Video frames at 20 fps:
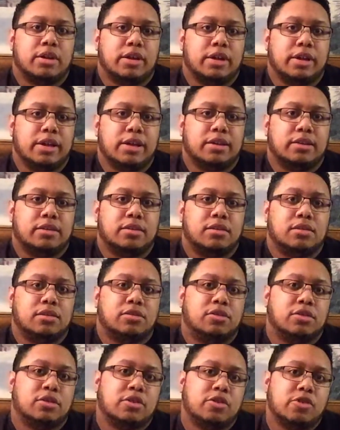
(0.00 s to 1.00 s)
It
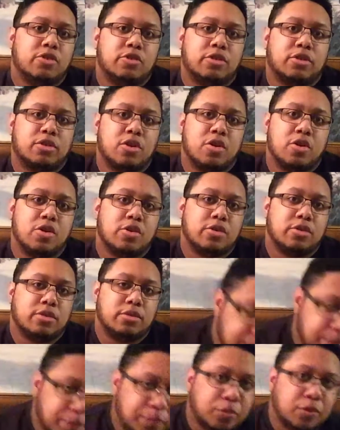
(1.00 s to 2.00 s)
Secured card.
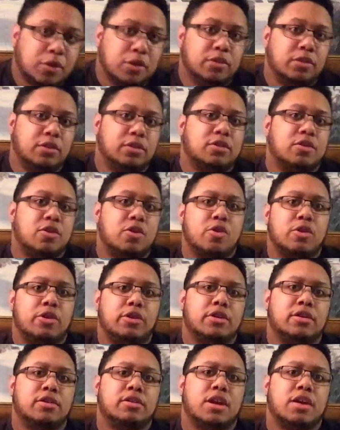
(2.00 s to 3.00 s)
This card
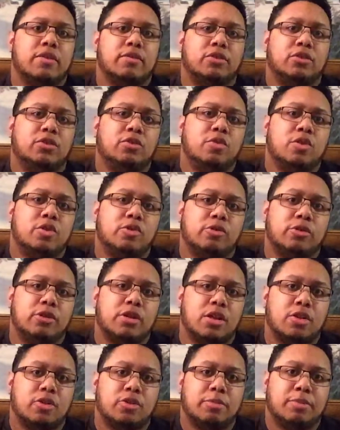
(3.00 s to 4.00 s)
does have a
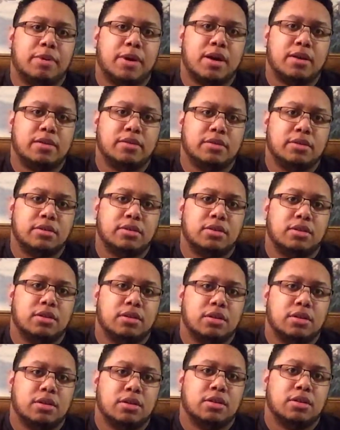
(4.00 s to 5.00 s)
$200 deposit.
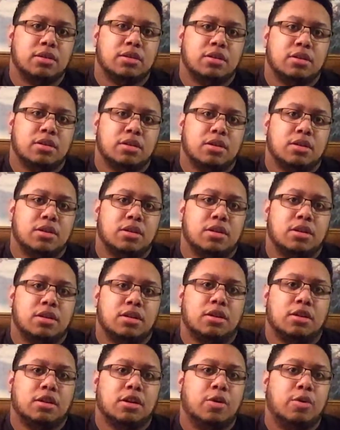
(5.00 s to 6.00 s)

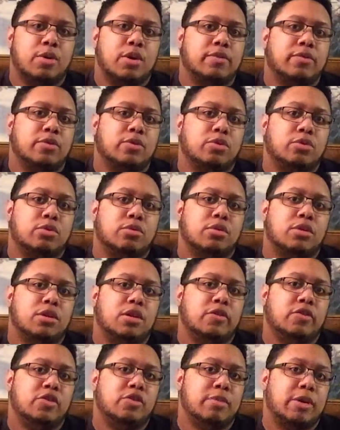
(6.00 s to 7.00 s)
However, if
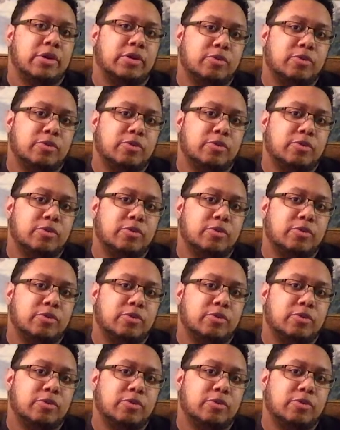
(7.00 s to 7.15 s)
you make your